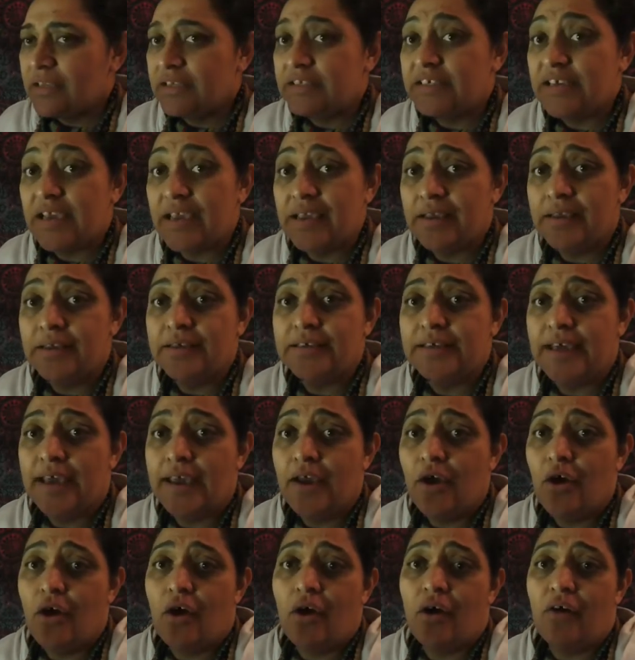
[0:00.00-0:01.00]
take a
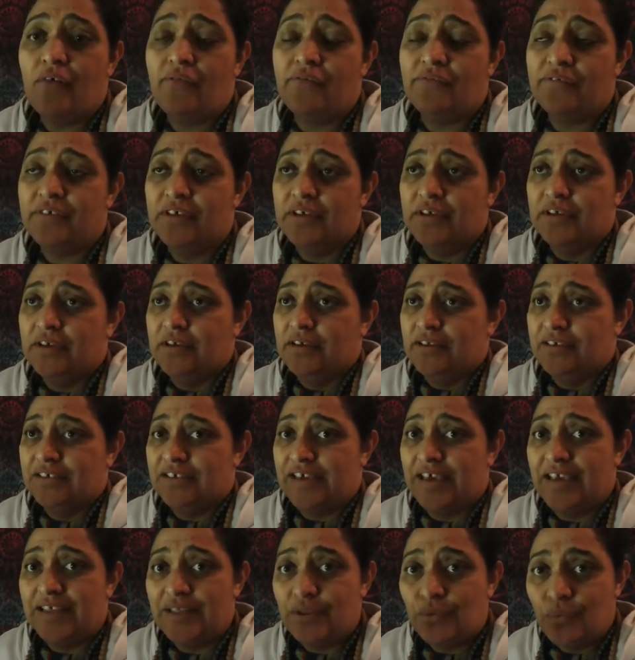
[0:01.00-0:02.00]
day off,
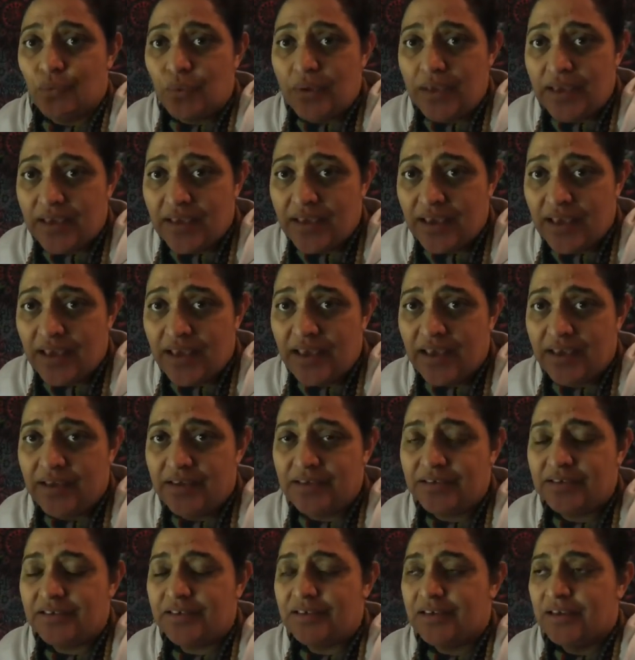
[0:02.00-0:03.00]
take the
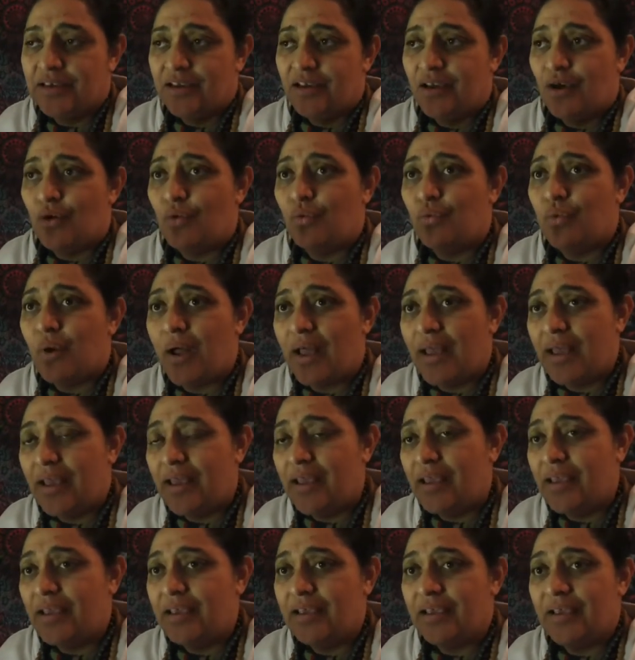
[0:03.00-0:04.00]
weekend,
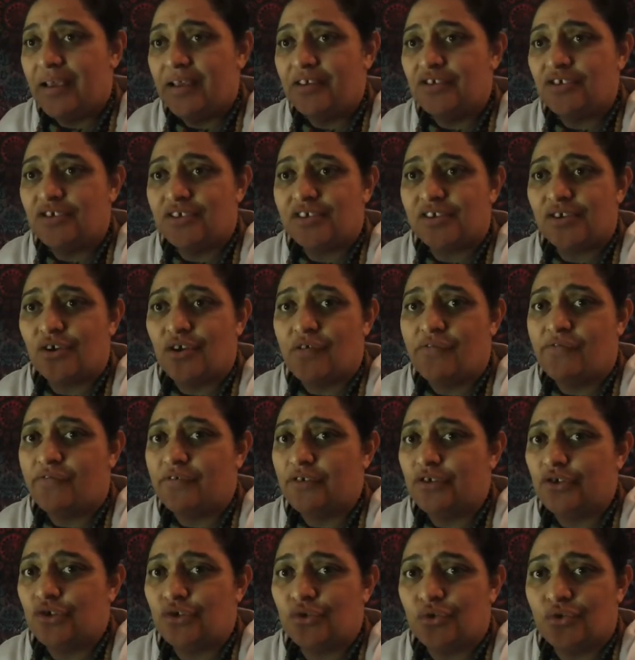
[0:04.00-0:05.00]
away and just go for
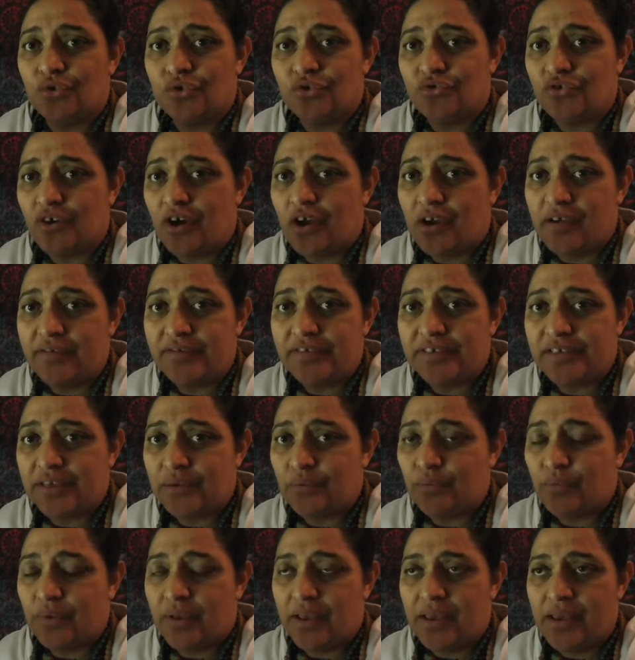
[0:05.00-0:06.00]
a short drive
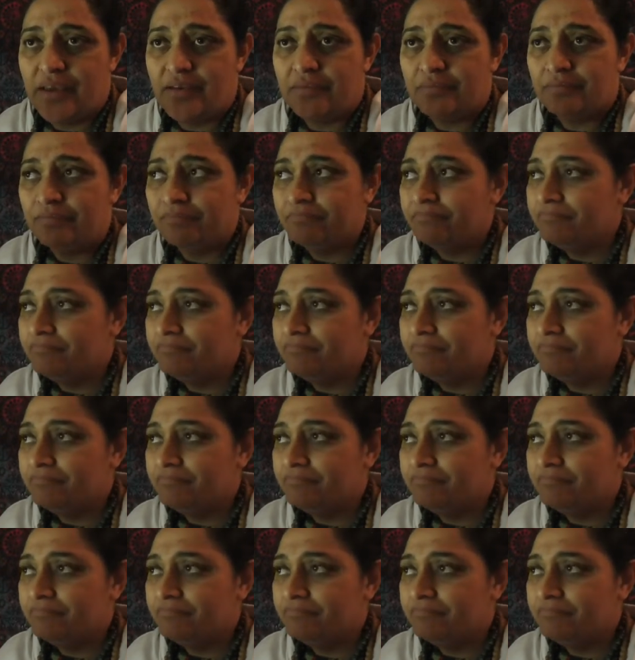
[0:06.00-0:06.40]
somewhere.